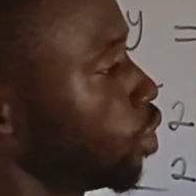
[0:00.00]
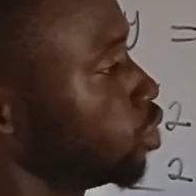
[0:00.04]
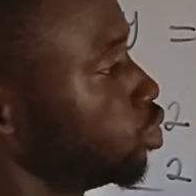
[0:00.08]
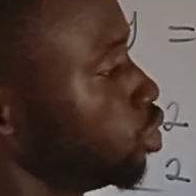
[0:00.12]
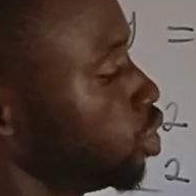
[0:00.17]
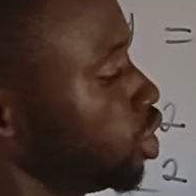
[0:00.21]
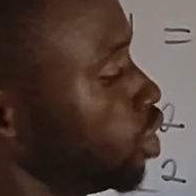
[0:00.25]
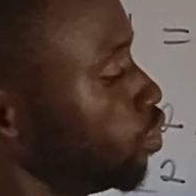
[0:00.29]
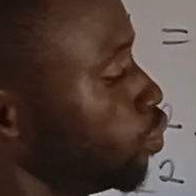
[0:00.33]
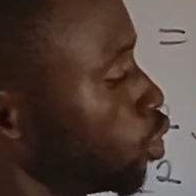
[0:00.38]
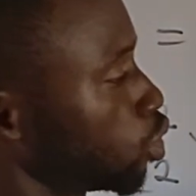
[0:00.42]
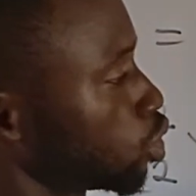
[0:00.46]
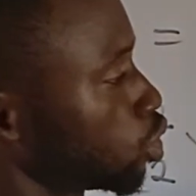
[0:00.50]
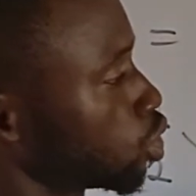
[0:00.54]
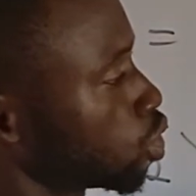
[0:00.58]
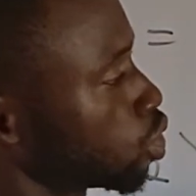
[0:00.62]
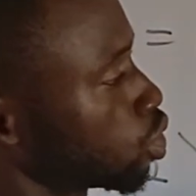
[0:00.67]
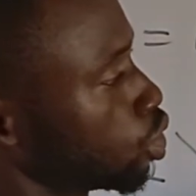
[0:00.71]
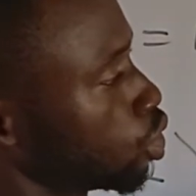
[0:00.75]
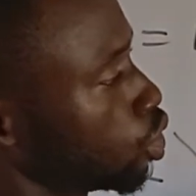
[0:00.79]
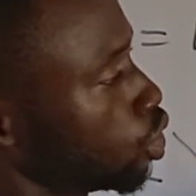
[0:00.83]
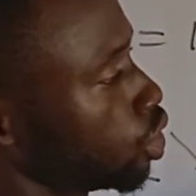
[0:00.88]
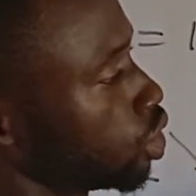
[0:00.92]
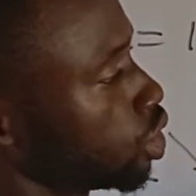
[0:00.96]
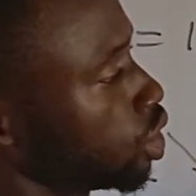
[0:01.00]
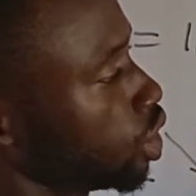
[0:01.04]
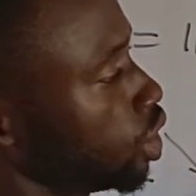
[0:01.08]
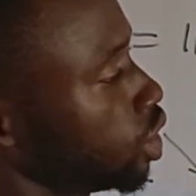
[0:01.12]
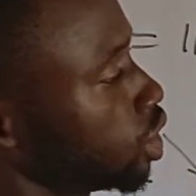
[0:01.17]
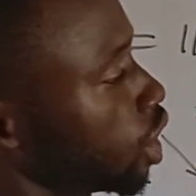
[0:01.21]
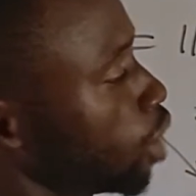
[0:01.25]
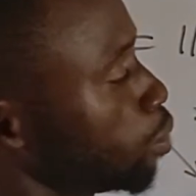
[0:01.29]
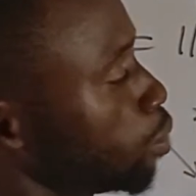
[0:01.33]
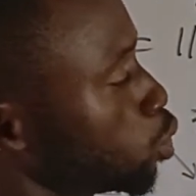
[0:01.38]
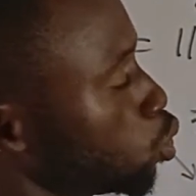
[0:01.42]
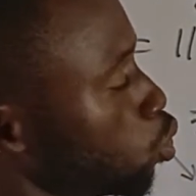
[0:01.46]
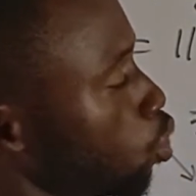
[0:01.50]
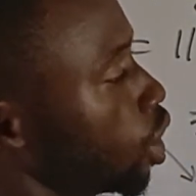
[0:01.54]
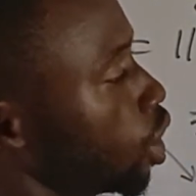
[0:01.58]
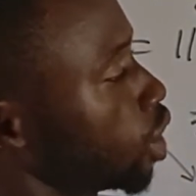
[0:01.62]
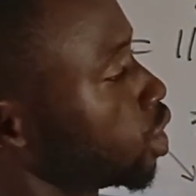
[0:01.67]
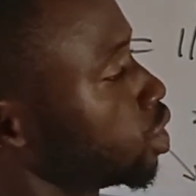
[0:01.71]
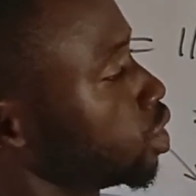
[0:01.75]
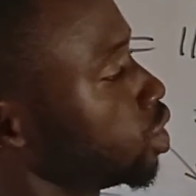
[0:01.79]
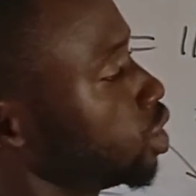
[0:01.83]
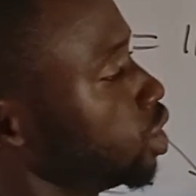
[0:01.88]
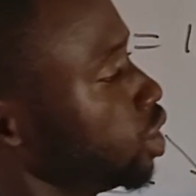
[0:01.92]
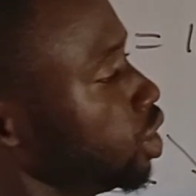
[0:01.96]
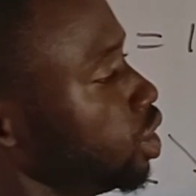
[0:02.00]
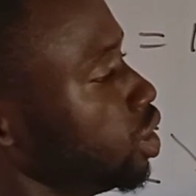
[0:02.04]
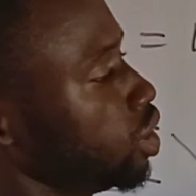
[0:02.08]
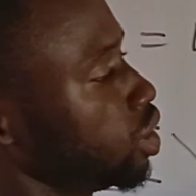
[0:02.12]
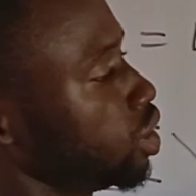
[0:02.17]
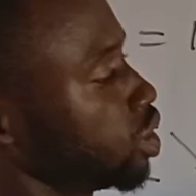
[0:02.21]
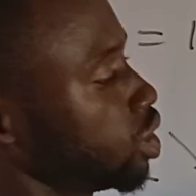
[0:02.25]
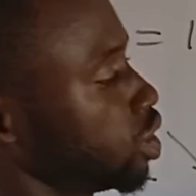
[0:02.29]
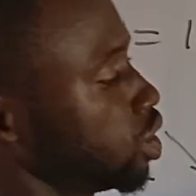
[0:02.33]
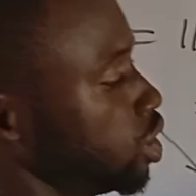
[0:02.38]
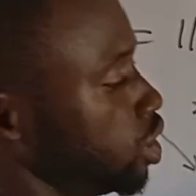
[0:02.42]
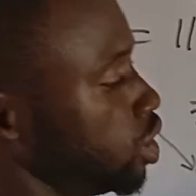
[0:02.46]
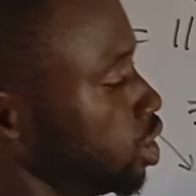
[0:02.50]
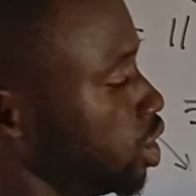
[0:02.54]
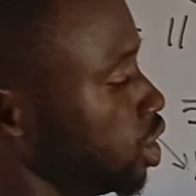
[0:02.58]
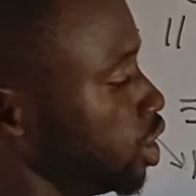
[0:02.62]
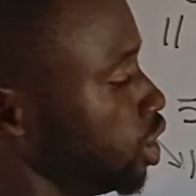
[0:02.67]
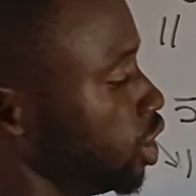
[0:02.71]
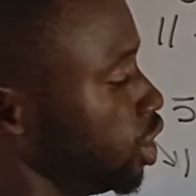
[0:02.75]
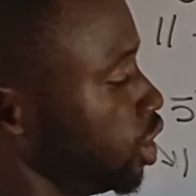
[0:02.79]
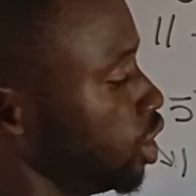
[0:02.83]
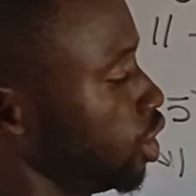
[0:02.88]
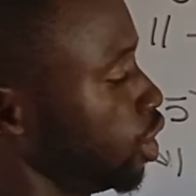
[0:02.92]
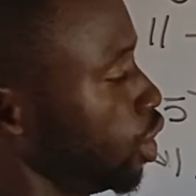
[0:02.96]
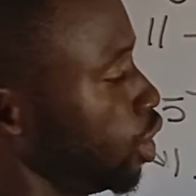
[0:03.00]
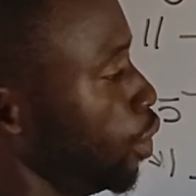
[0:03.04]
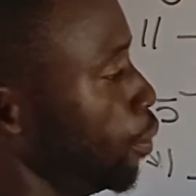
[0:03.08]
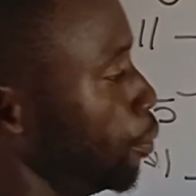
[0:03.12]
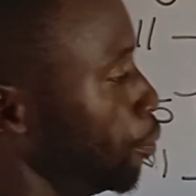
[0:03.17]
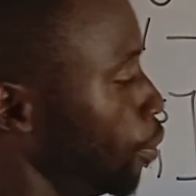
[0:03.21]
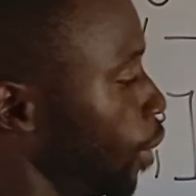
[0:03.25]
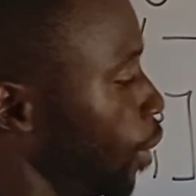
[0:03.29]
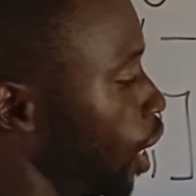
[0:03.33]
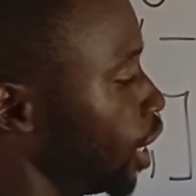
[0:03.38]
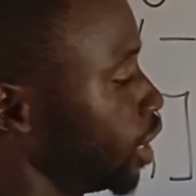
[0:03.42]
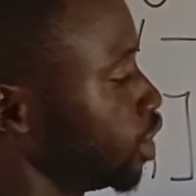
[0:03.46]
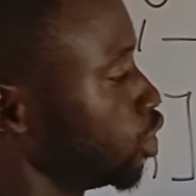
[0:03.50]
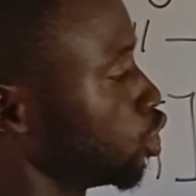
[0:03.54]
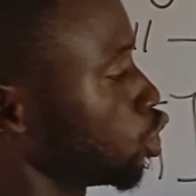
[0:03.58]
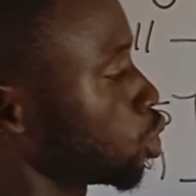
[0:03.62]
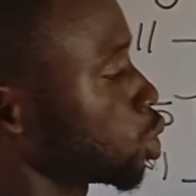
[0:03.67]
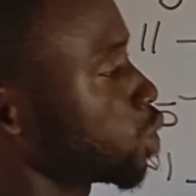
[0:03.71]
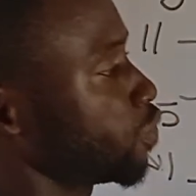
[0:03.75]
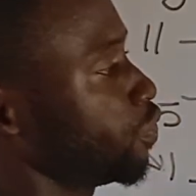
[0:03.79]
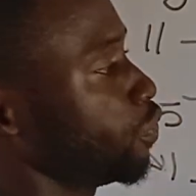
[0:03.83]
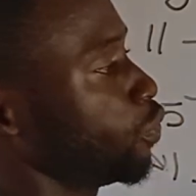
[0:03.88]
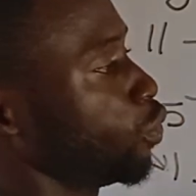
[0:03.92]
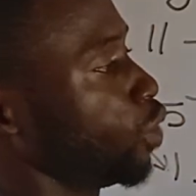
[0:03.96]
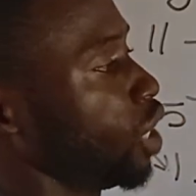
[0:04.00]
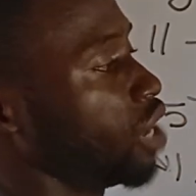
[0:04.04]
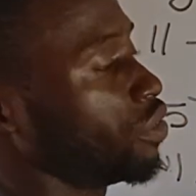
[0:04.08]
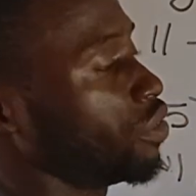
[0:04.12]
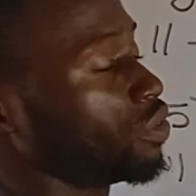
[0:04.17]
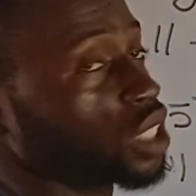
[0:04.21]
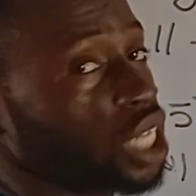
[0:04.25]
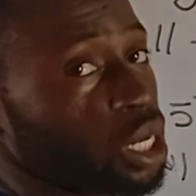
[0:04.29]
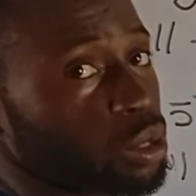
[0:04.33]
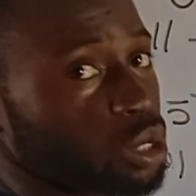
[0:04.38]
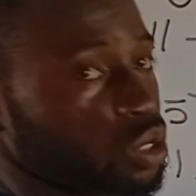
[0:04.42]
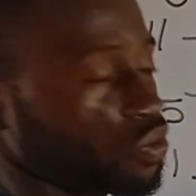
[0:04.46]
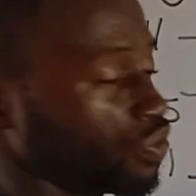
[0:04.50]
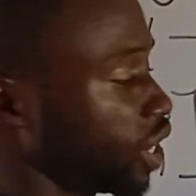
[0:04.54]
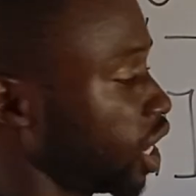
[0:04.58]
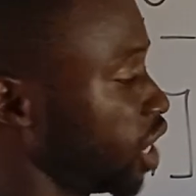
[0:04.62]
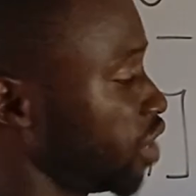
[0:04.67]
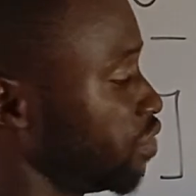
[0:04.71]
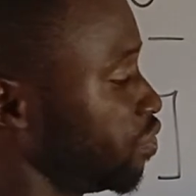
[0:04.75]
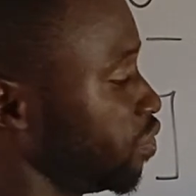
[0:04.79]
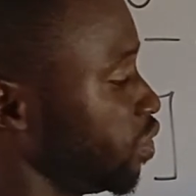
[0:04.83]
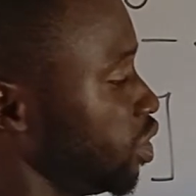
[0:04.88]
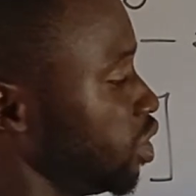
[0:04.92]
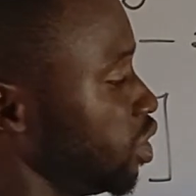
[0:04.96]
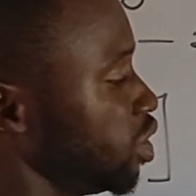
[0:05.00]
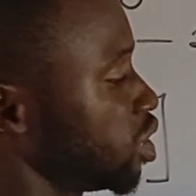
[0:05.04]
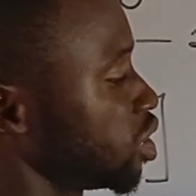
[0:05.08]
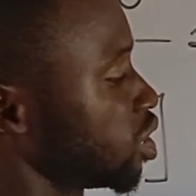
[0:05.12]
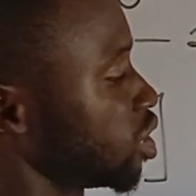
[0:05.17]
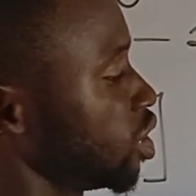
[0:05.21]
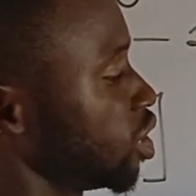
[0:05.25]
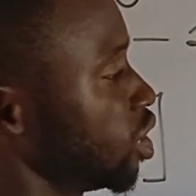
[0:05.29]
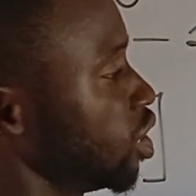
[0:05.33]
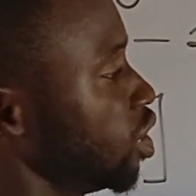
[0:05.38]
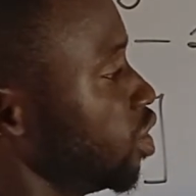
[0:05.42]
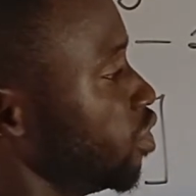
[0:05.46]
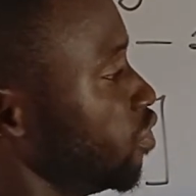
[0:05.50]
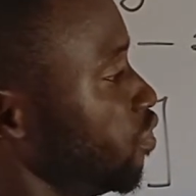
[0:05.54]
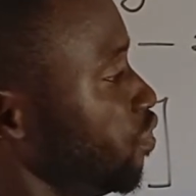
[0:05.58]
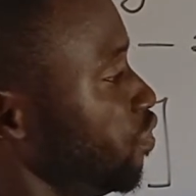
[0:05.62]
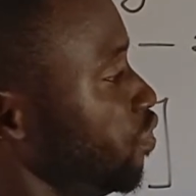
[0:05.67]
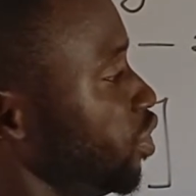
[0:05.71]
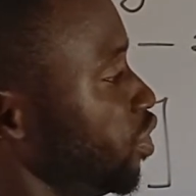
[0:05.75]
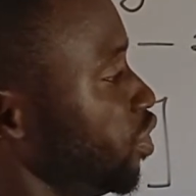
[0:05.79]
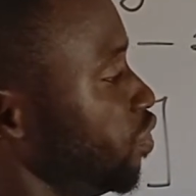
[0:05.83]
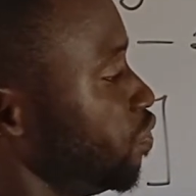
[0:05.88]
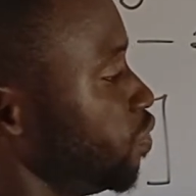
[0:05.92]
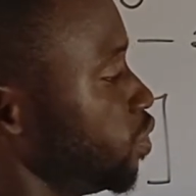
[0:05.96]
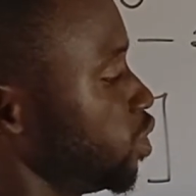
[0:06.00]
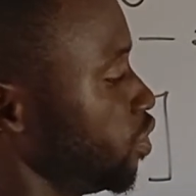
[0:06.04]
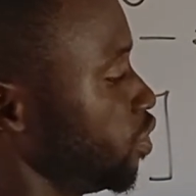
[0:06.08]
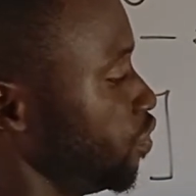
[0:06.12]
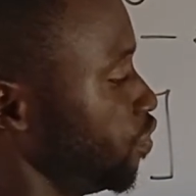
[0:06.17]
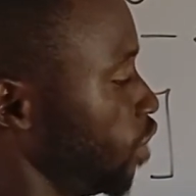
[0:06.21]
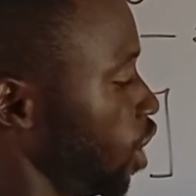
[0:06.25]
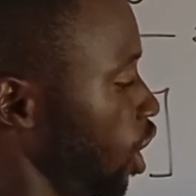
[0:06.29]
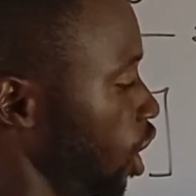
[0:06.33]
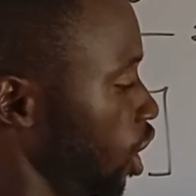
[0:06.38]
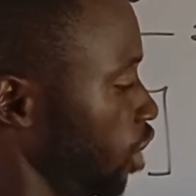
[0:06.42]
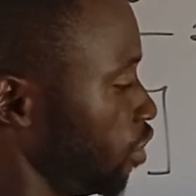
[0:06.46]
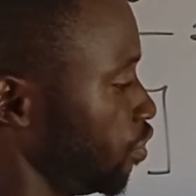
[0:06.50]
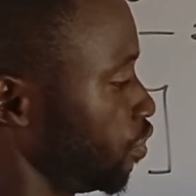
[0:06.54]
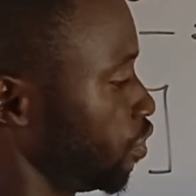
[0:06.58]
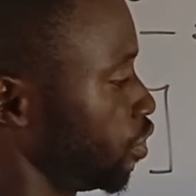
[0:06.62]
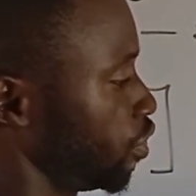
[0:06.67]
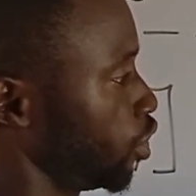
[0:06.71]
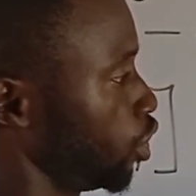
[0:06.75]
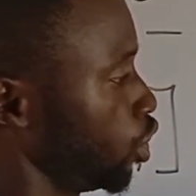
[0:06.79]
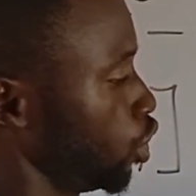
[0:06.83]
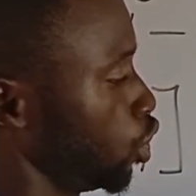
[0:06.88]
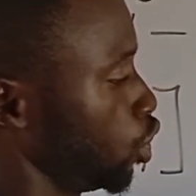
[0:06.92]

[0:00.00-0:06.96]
will give us 3 times 1 is 3 minus 11 times 5 is 55.